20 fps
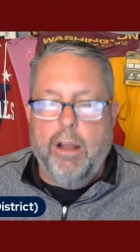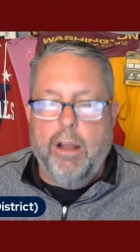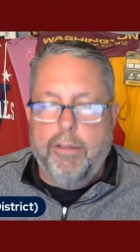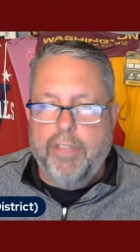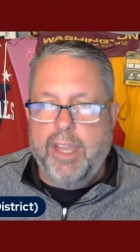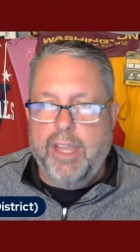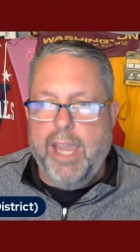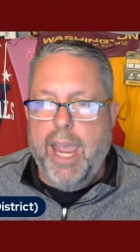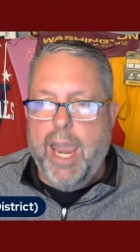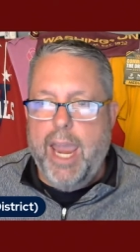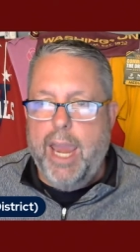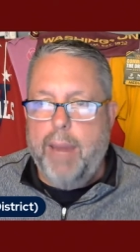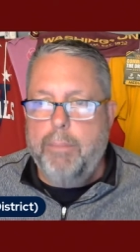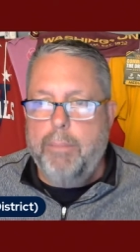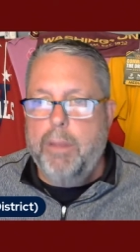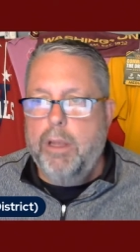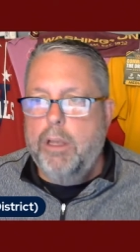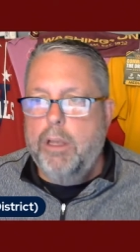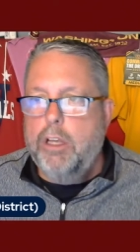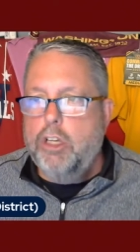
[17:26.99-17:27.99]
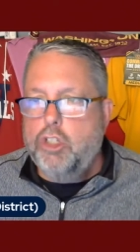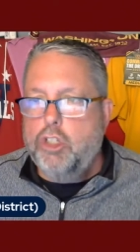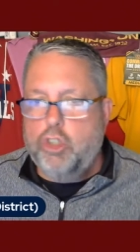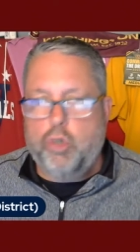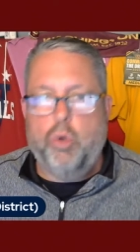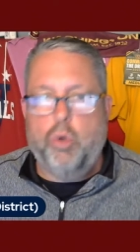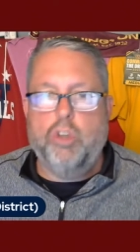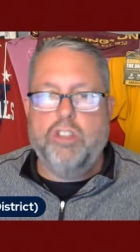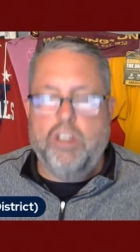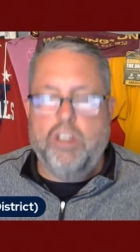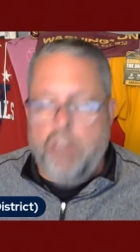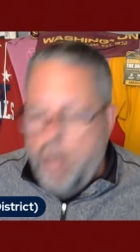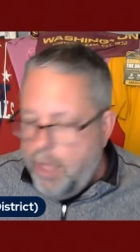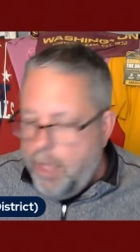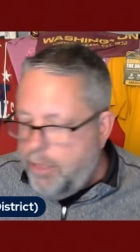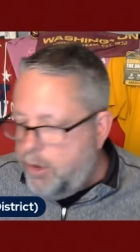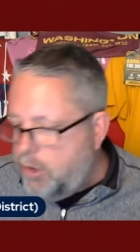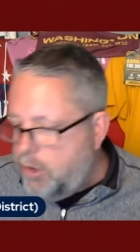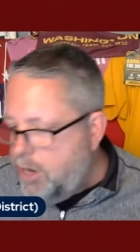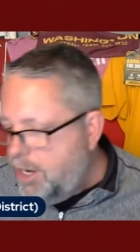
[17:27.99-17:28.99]
of the game scores
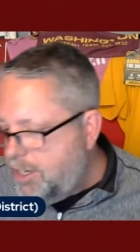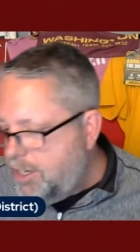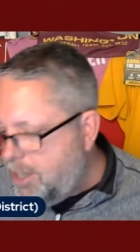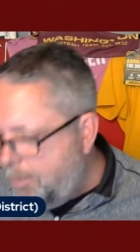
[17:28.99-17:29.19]
another to